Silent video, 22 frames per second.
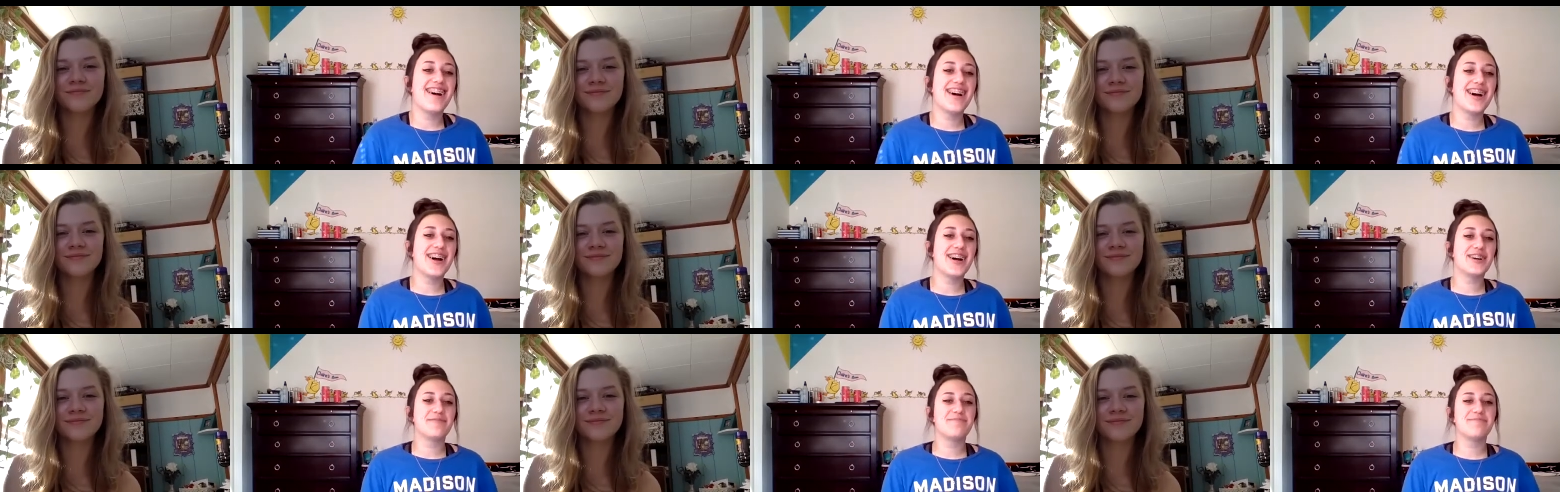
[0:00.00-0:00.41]

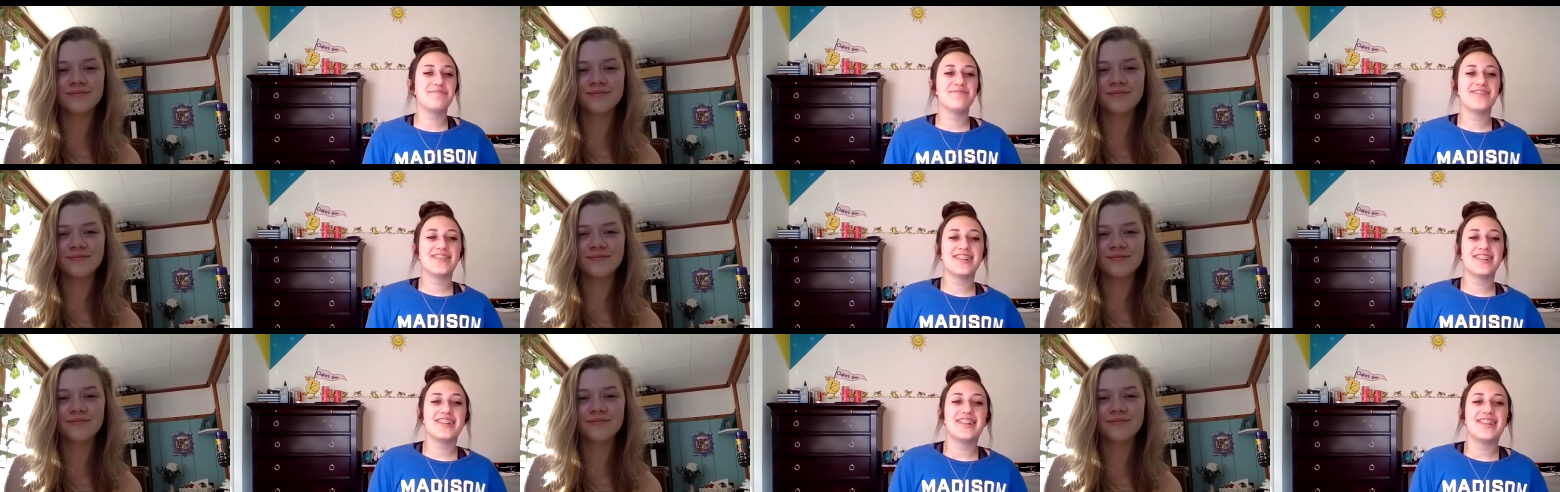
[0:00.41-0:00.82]

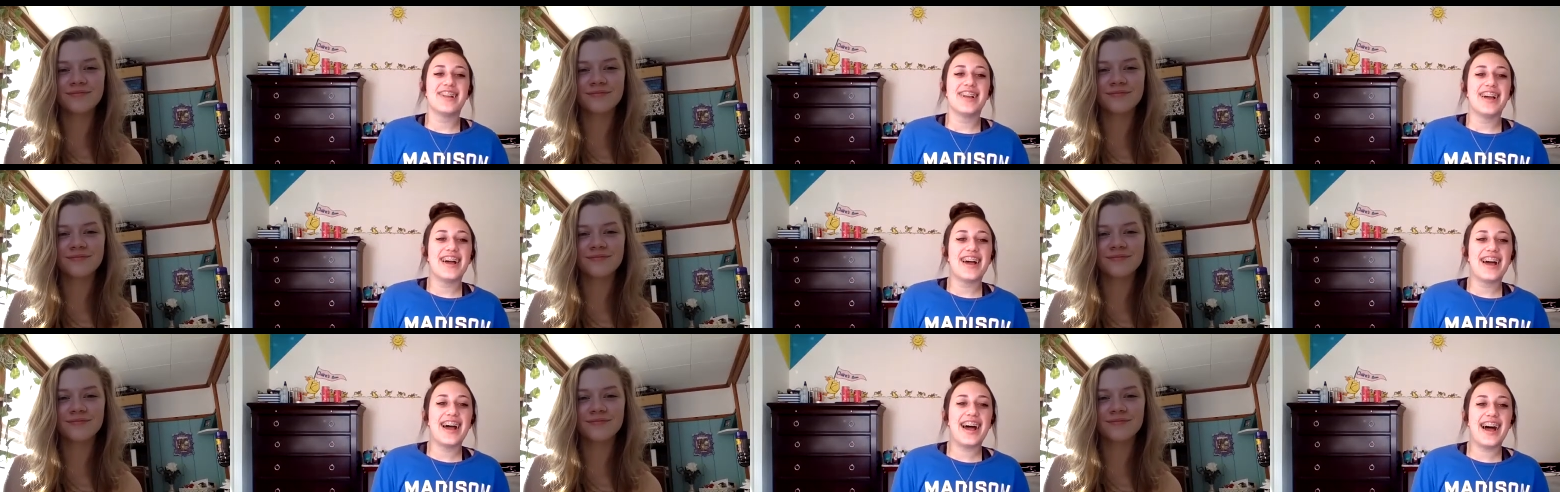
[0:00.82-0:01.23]
Speaker 1: Um,
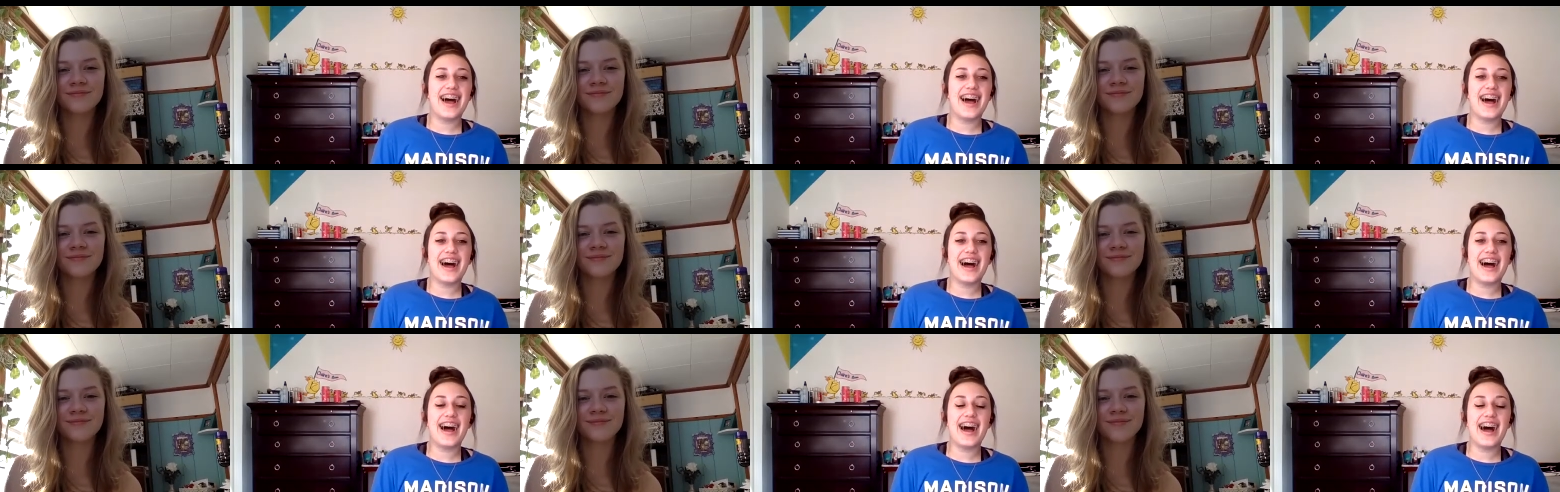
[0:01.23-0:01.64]

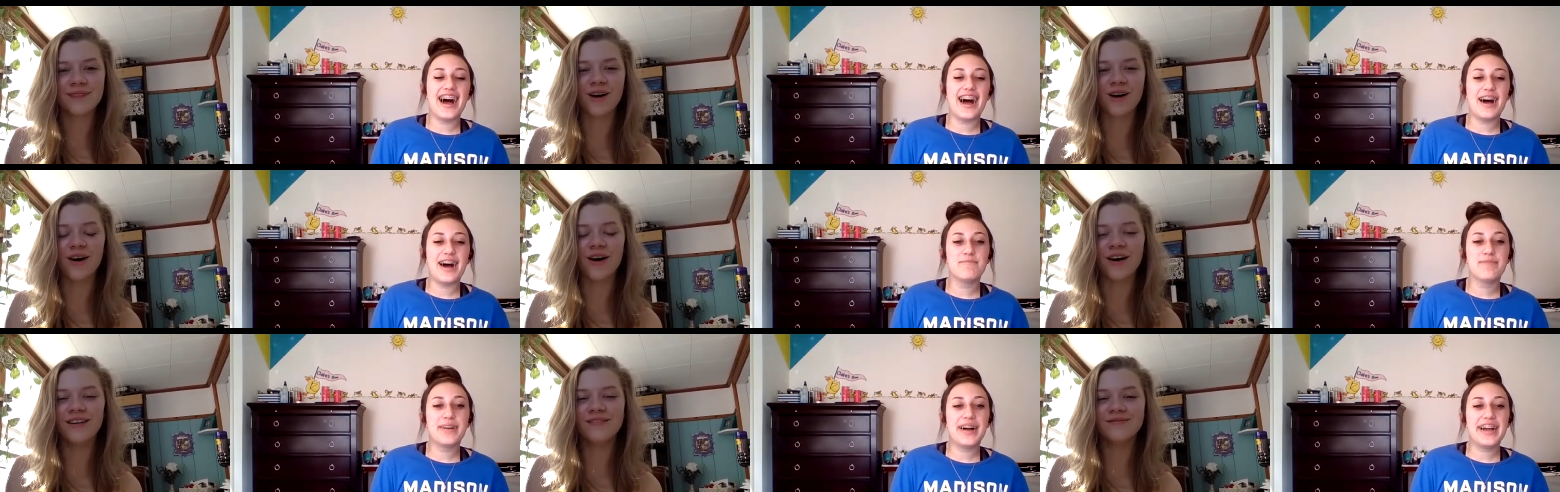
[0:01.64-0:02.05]

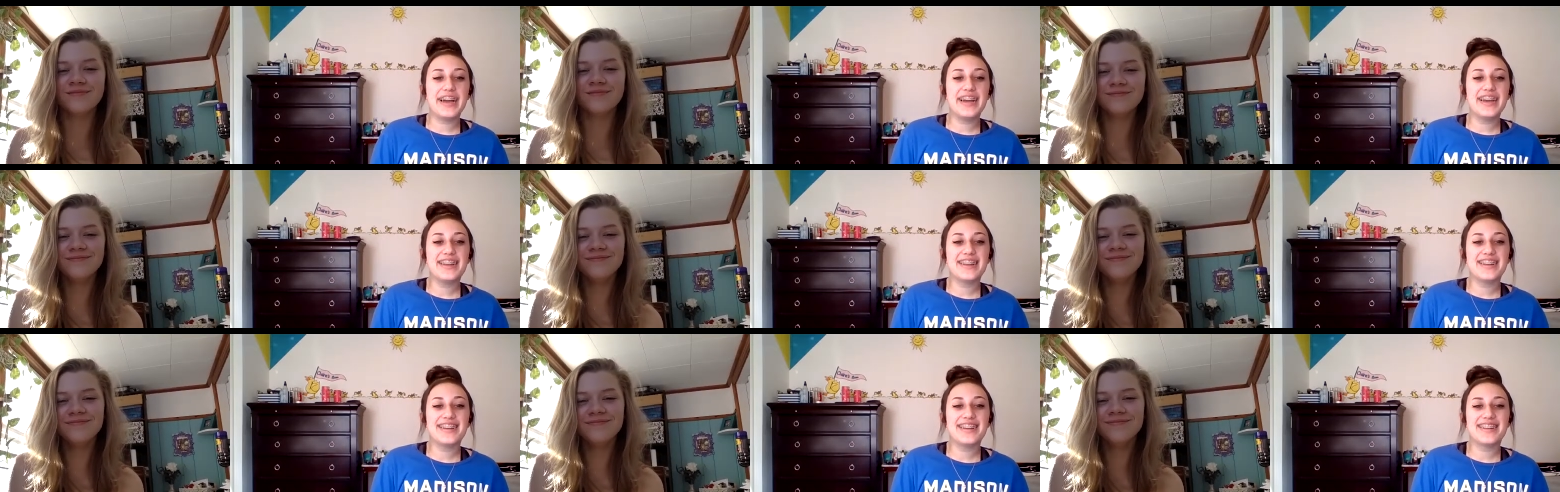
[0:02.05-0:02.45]
Aww.
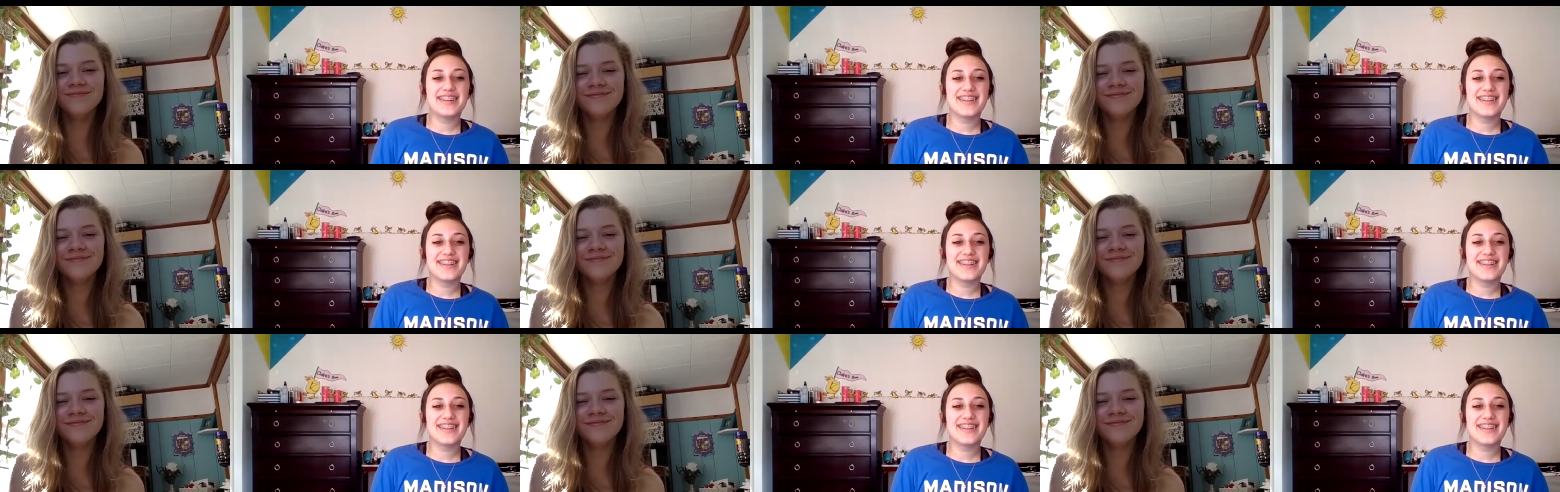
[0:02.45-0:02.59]
but